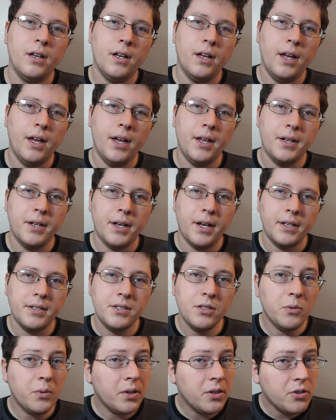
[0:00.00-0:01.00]
And uh, I
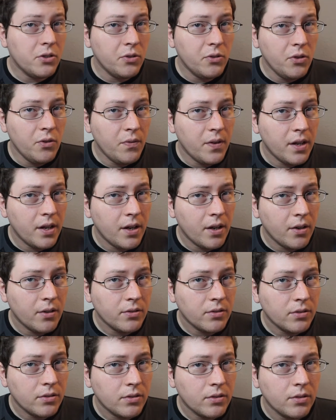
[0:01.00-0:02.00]
still want to do new
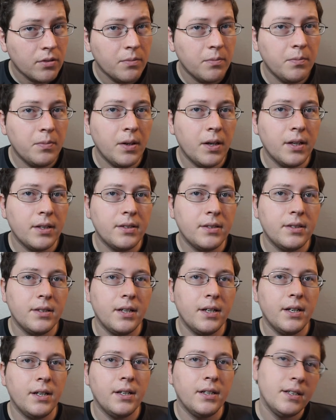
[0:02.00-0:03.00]
videos, but
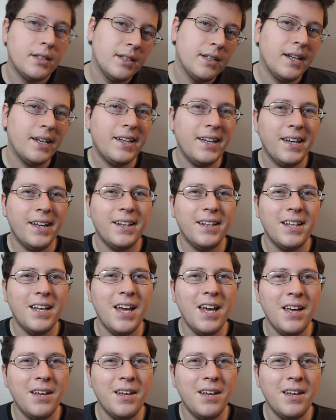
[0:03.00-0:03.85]
uh, again,